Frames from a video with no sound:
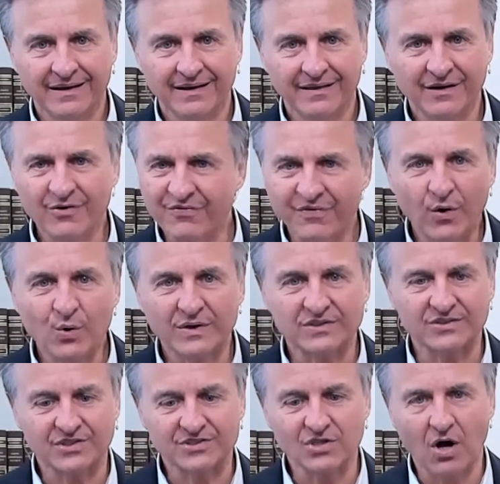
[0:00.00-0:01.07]
their
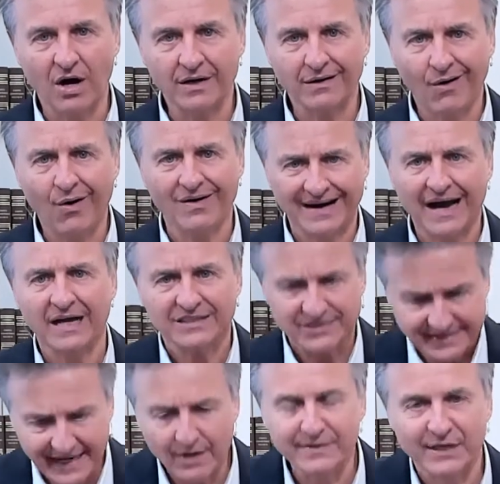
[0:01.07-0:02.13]
focus is not on us
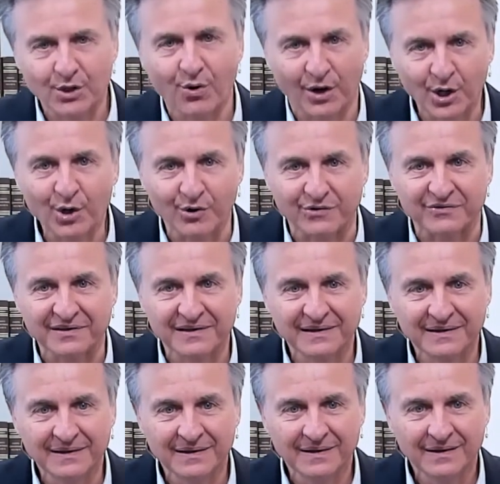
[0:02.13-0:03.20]
down here on earth.
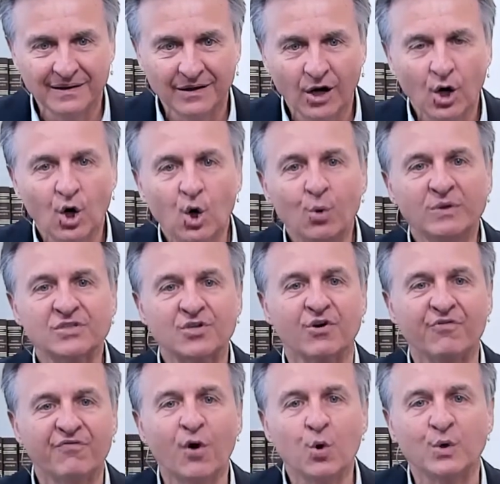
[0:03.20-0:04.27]
Who is their
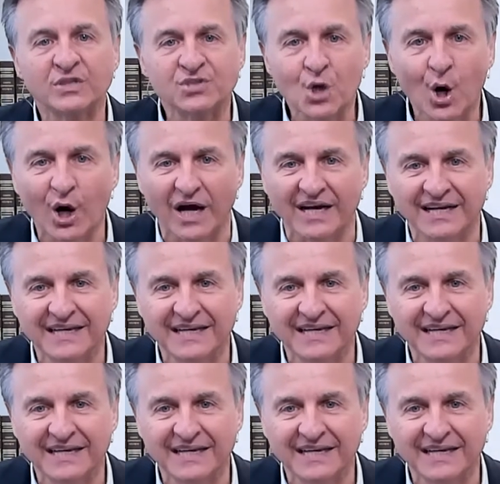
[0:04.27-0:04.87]
focus on?